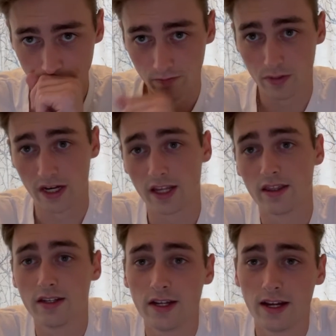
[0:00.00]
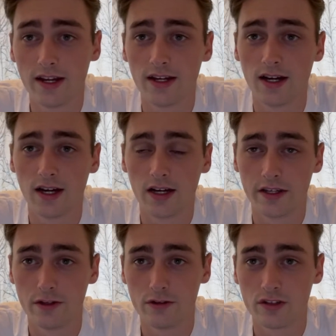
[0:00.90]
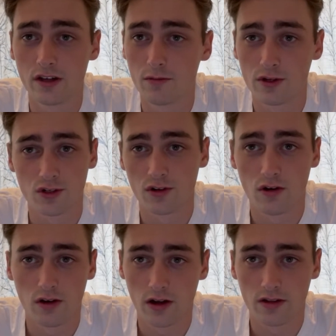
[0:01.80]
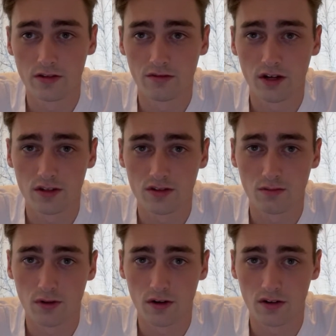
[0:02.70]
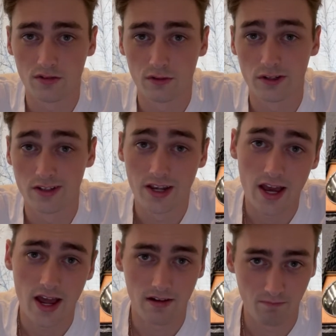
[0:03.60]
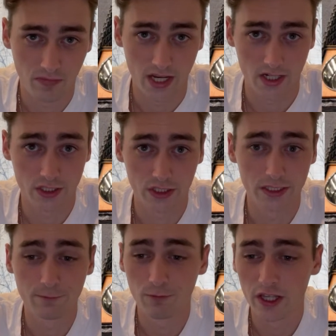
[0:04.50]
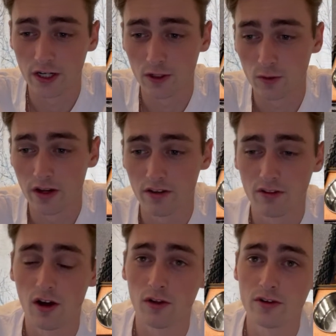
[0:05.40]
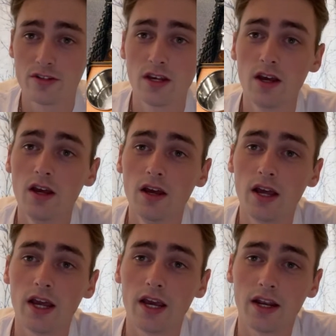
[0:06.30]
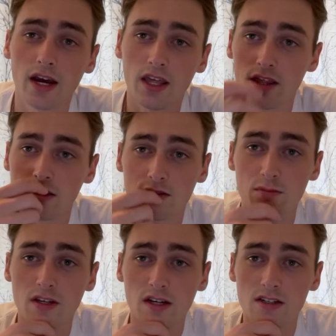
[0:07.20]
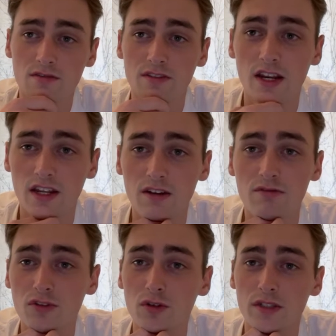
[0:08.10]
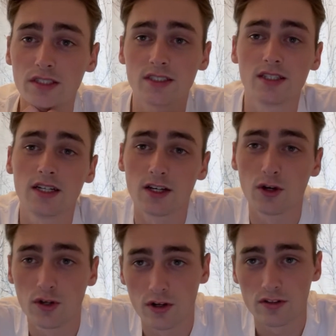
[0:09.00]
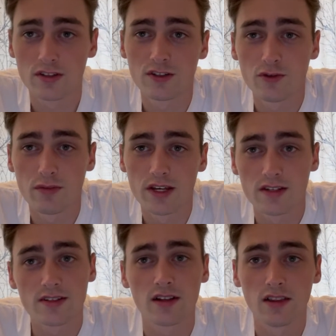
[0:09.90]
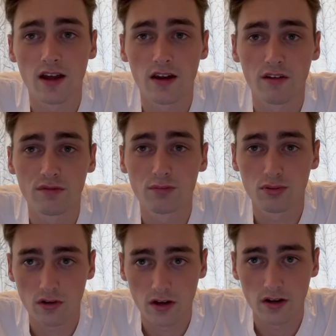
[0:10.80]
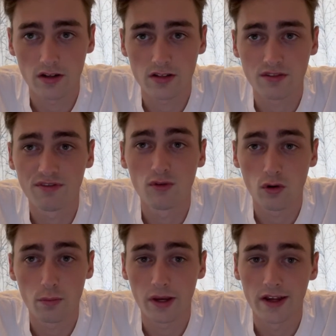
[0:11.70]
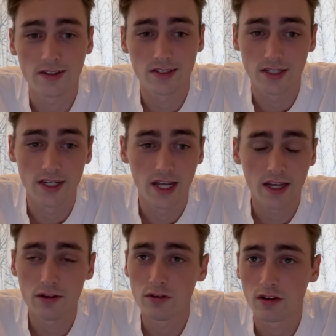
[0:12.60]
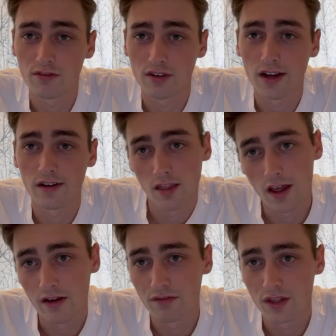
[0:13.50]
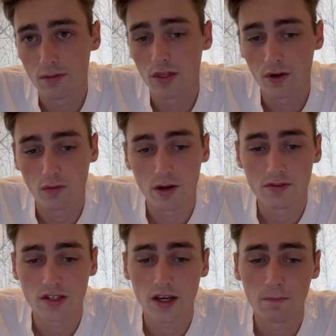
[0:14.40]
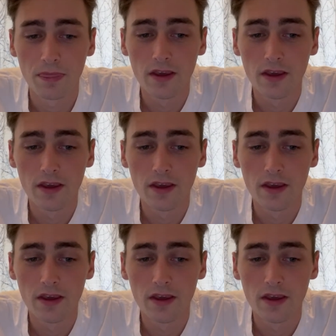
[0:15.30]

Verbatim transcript: Back in the day, he used to commission all kinds of custom products for his cat, actually, in an array of colors. And it's because of influence that Goyard still makes a lot of products for pets today. You can find a lot of them on their website.